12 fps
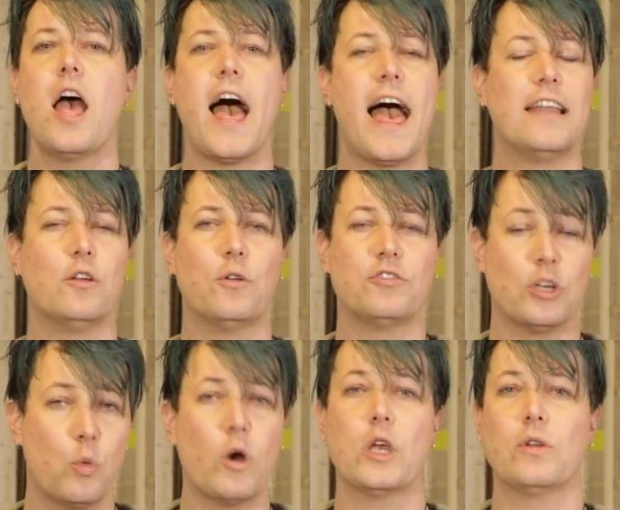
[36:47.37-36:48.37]
and also
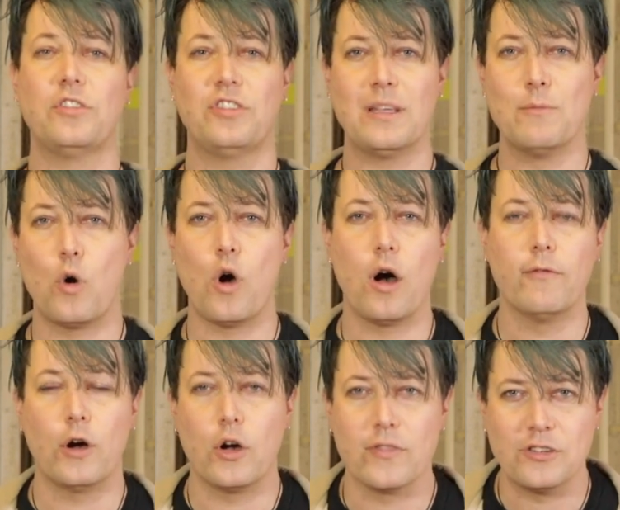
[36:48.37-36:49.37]
what you want to see more of
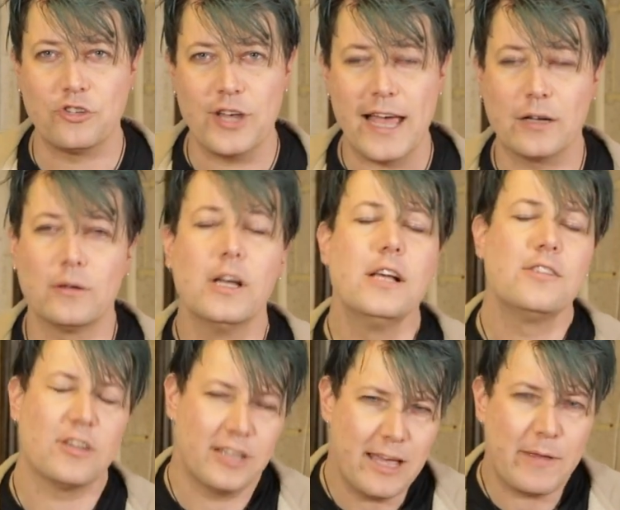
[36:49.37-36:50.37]
on this channel.
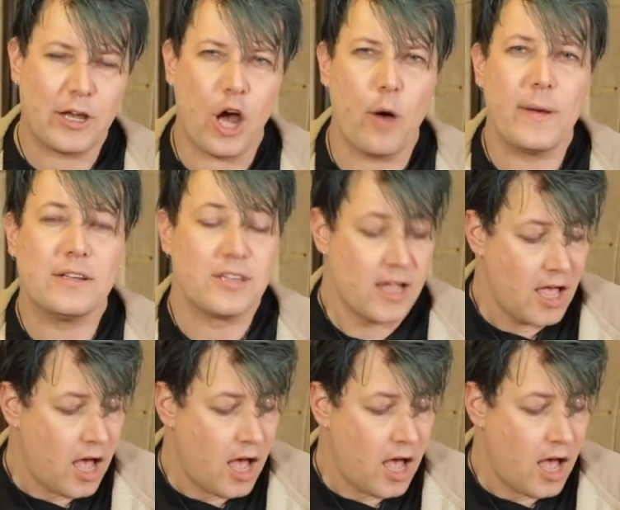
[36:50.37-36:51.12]
So leave me a comment.